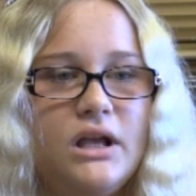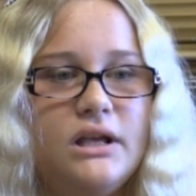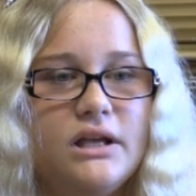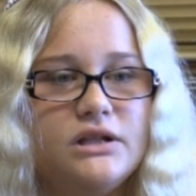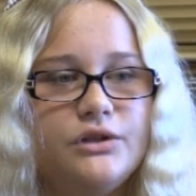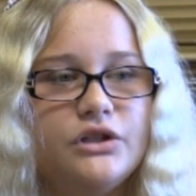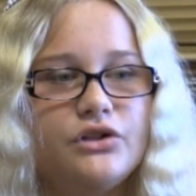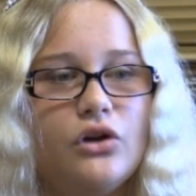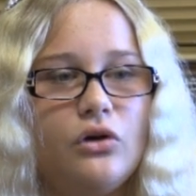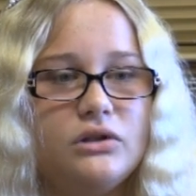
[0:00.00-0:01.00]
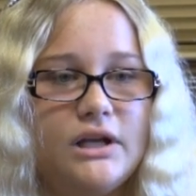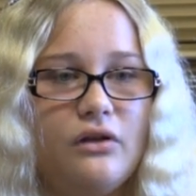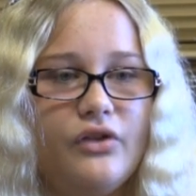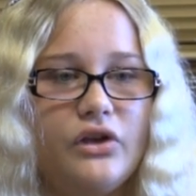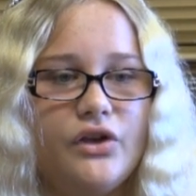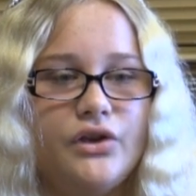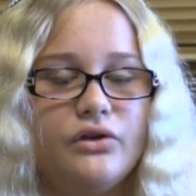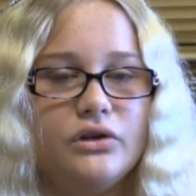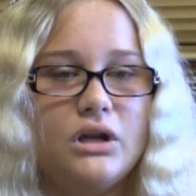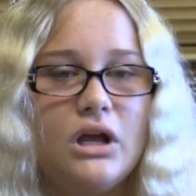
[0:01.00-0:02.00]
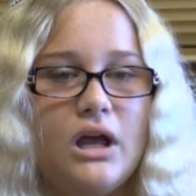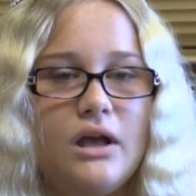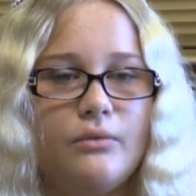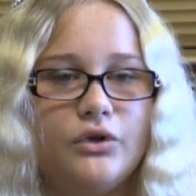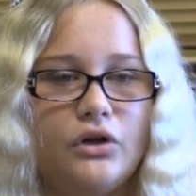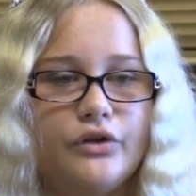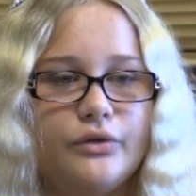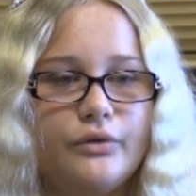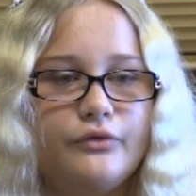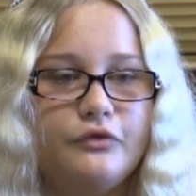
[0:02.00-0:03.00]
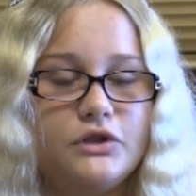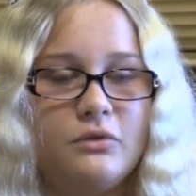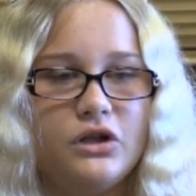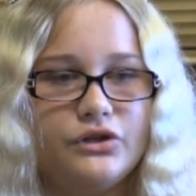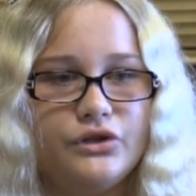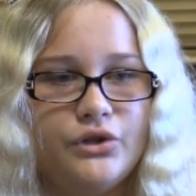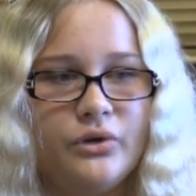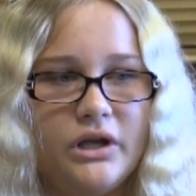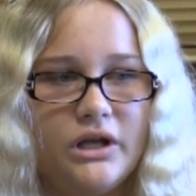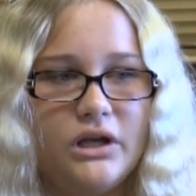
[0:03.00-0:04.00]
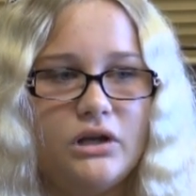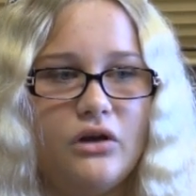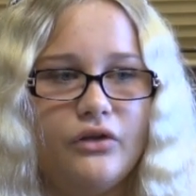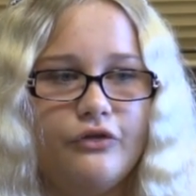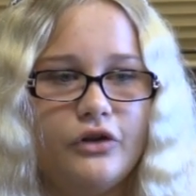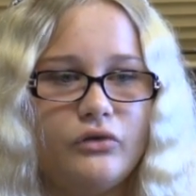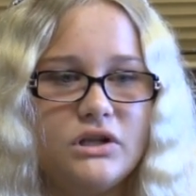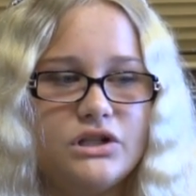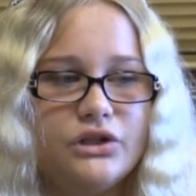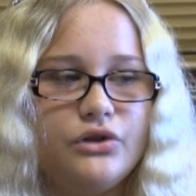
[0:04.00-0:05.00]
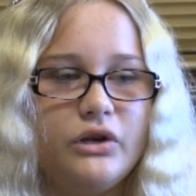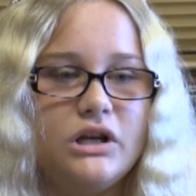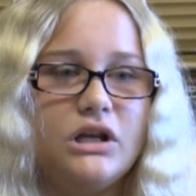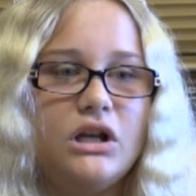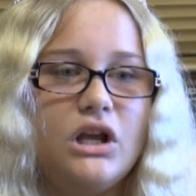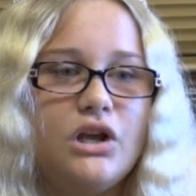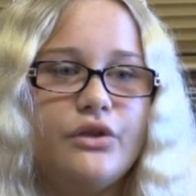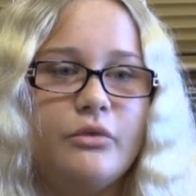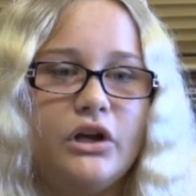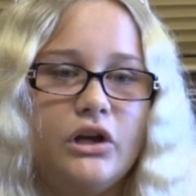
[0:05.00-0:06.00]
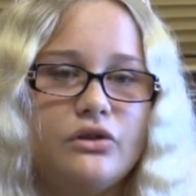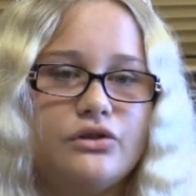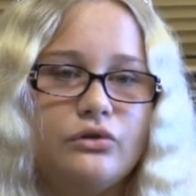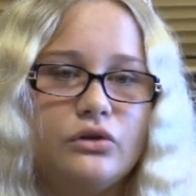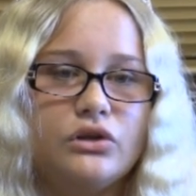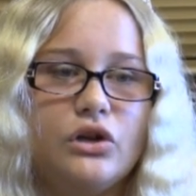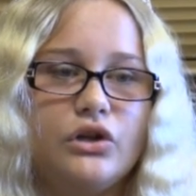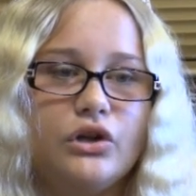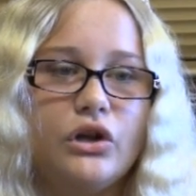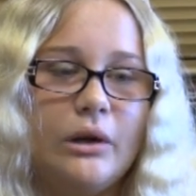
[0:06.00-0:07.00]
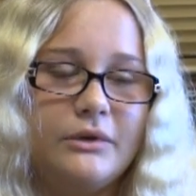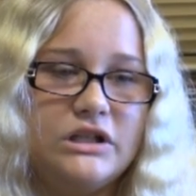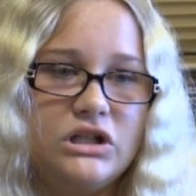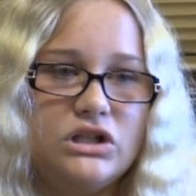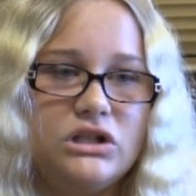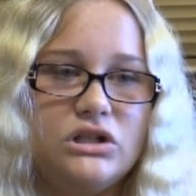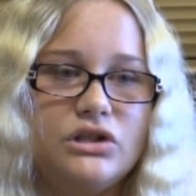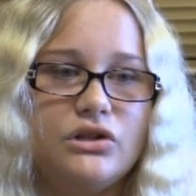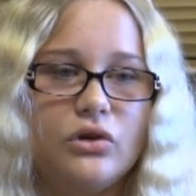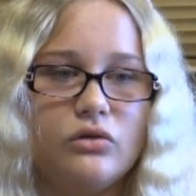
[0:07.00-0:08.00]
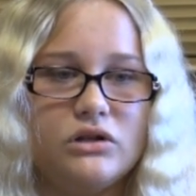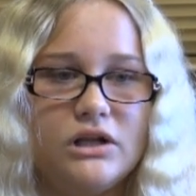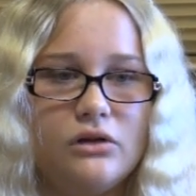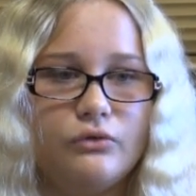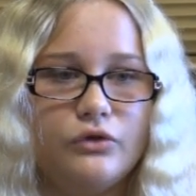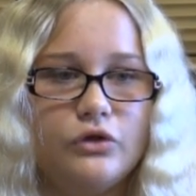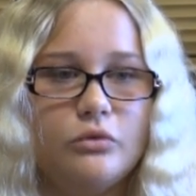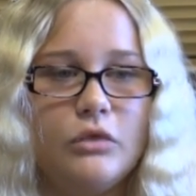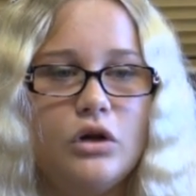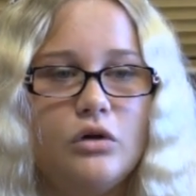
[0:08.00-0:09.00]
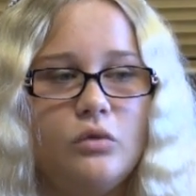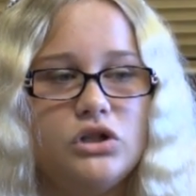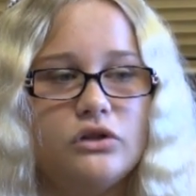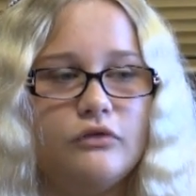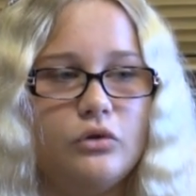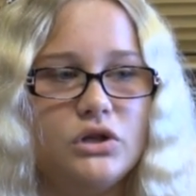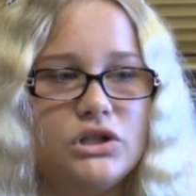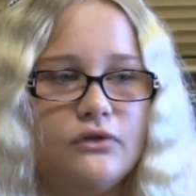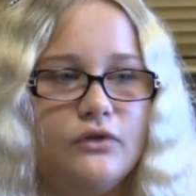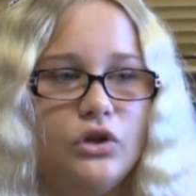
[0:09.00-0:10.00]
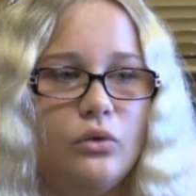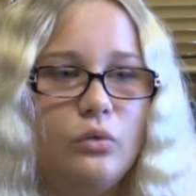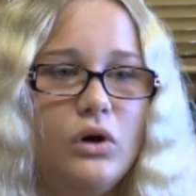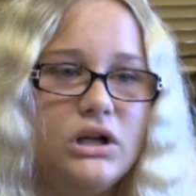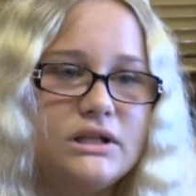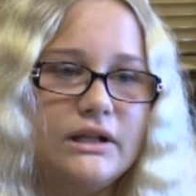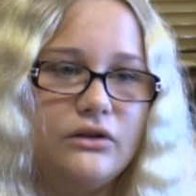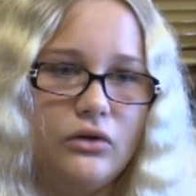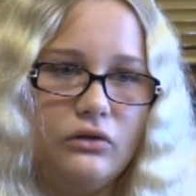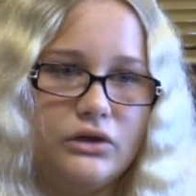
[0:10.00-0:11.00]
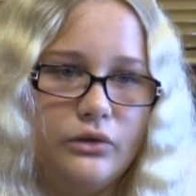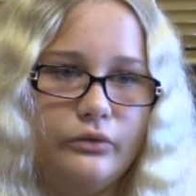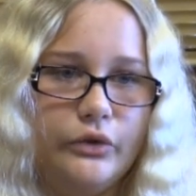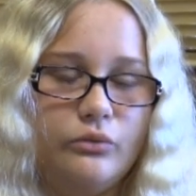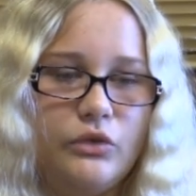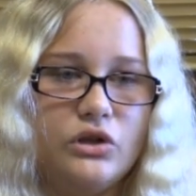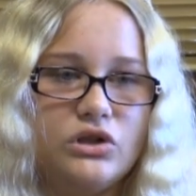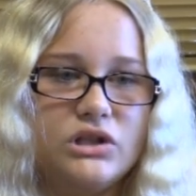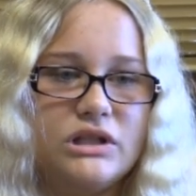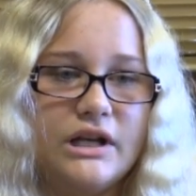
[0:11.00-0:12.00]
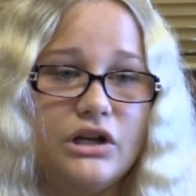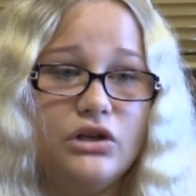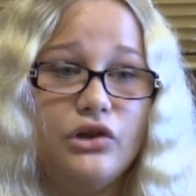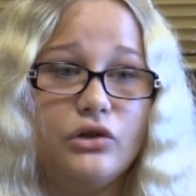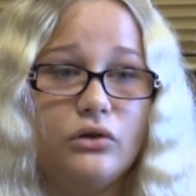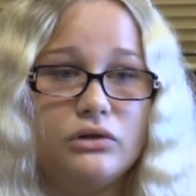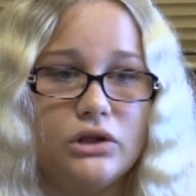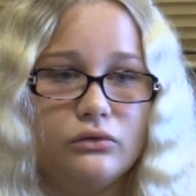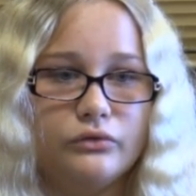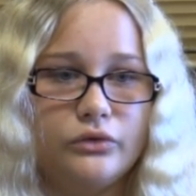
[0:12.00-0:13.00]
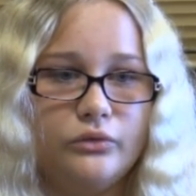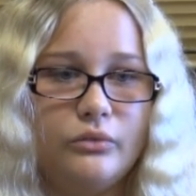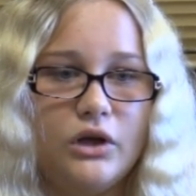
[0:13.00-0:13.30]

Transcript: Yes, there's a hotel there that you can, with all the sponsors you get and all the fundraising you get, the money goes towards all your competitions, the hotel room, which, of course, if you don't want to stay in the hotel room, you can just stay in another hotel room.